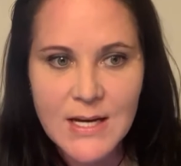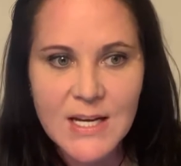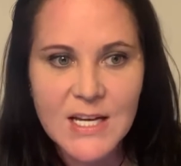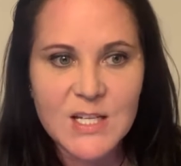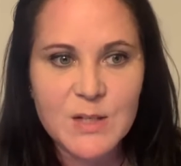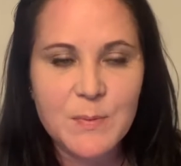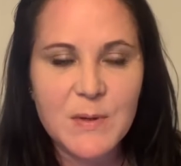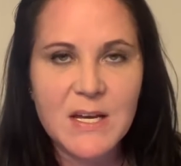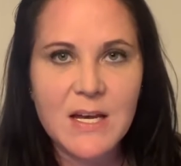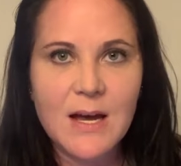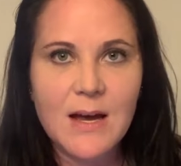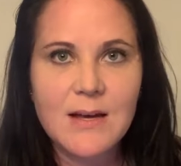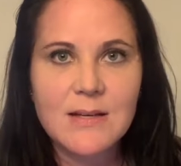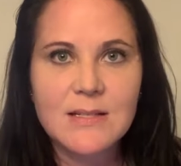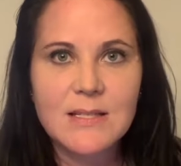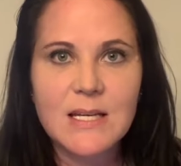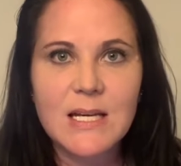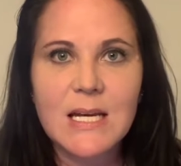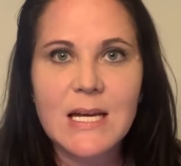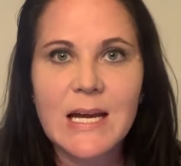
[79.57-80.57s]
is
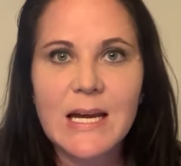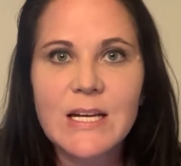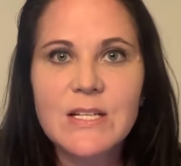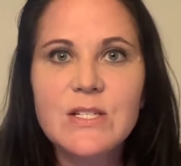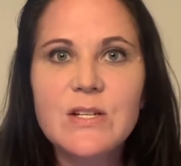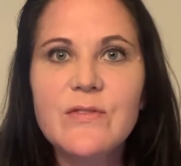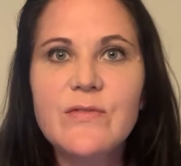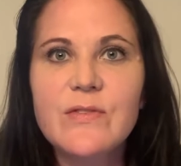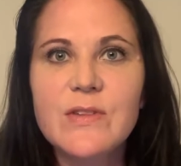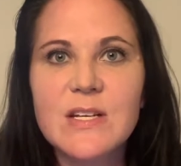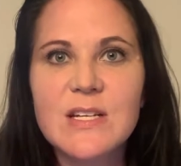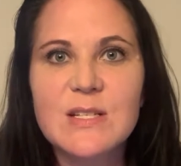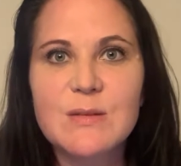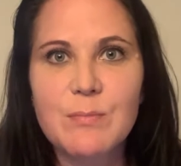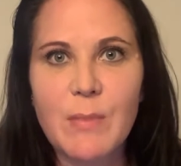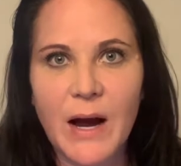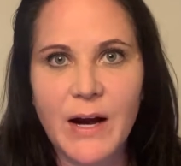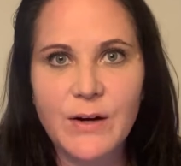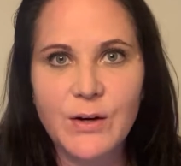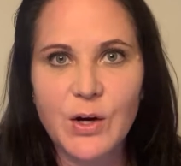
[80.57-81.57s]
because each of these
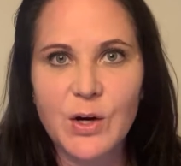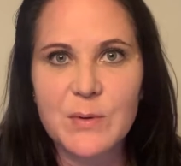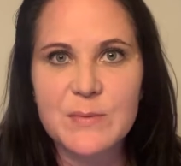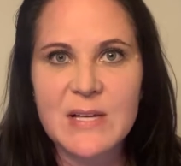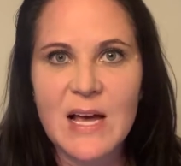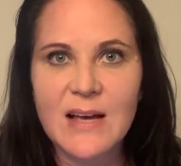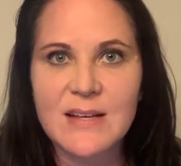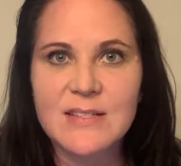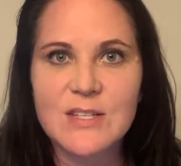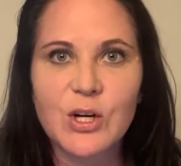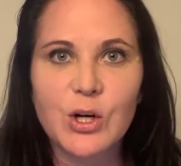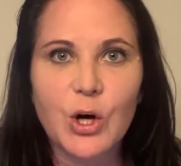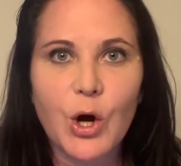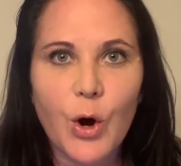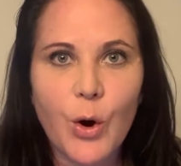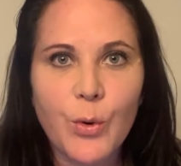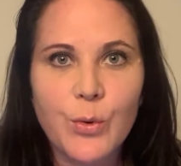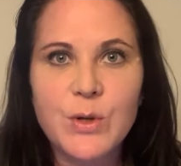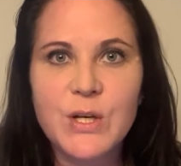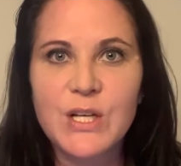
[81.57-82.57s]
microbes has their
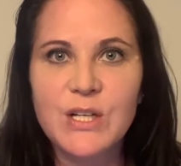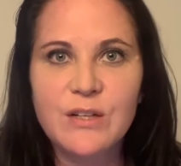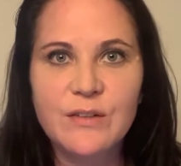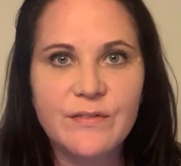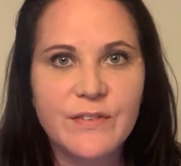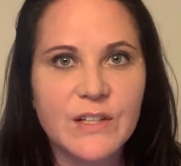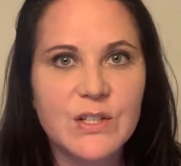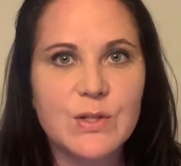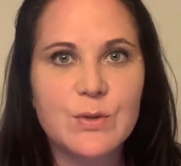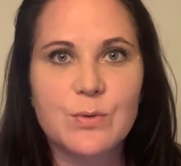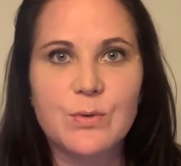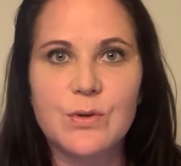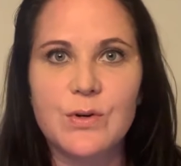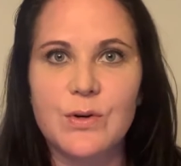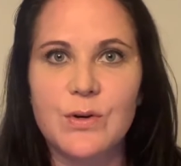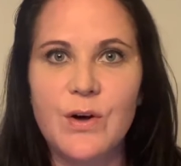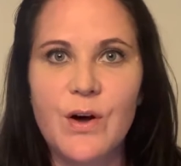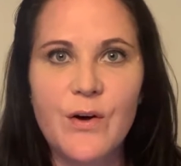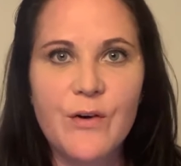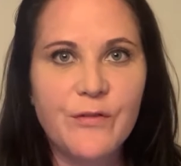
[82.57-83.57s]
own
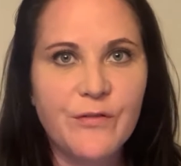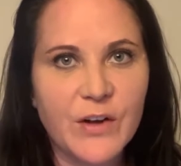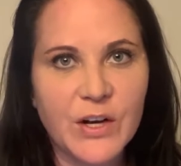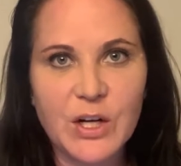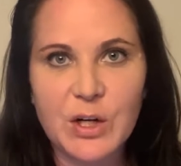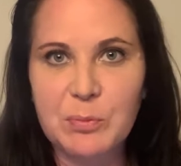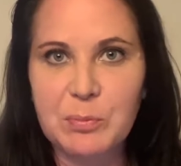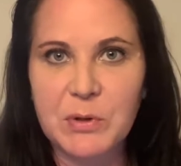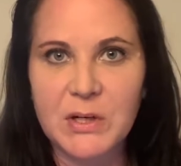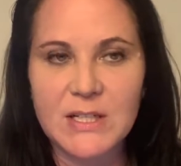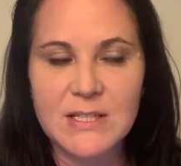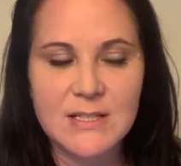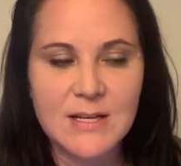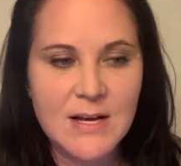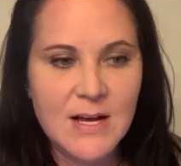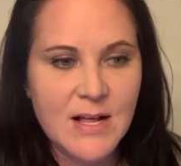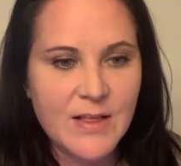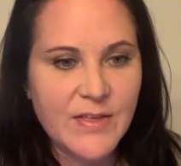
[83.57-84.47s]
individual fingerprint.